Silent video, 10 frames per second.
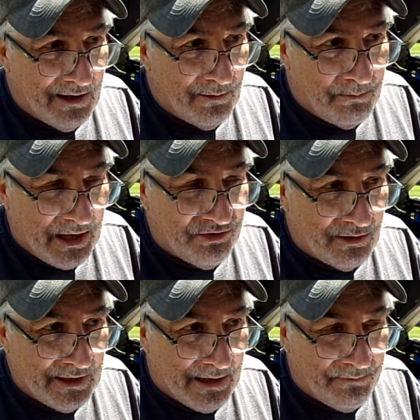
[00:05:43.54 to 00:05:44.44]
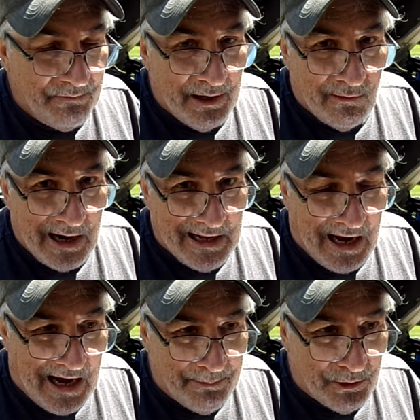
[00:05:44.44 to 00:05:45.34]
basically a ferrite
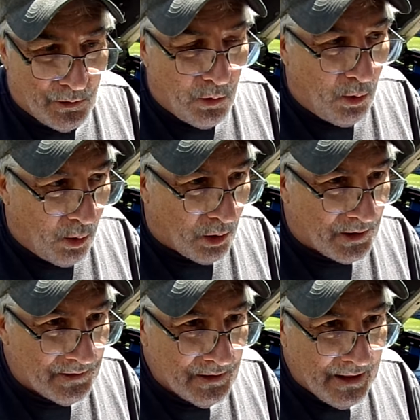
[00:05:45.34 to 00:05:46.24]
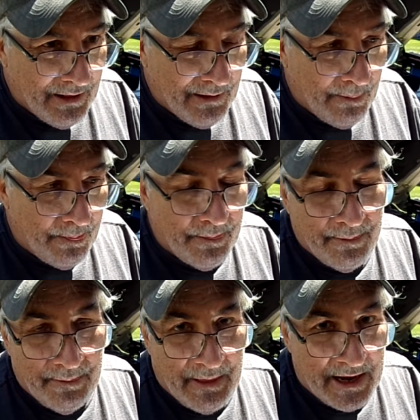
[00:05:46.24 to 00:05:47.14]
copper core
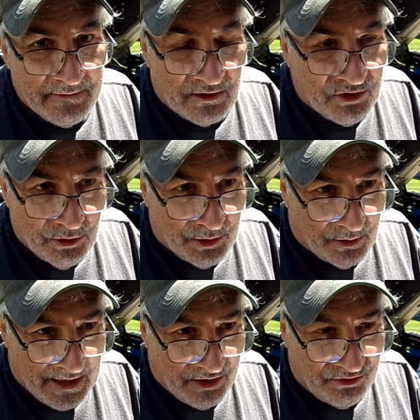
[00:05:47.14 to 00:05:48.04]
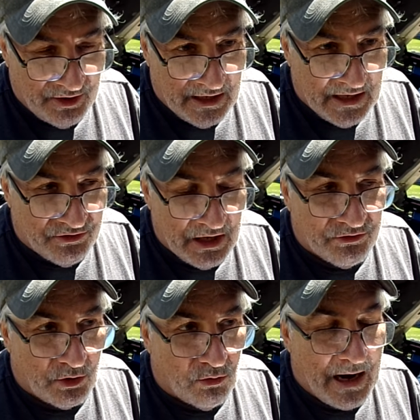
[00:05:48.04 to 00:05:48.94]
that deteriorates. It's
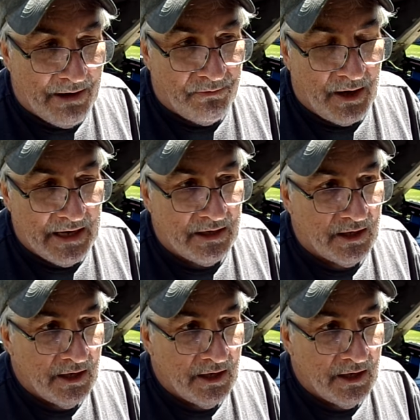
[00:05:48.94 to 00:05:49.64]
a graphite.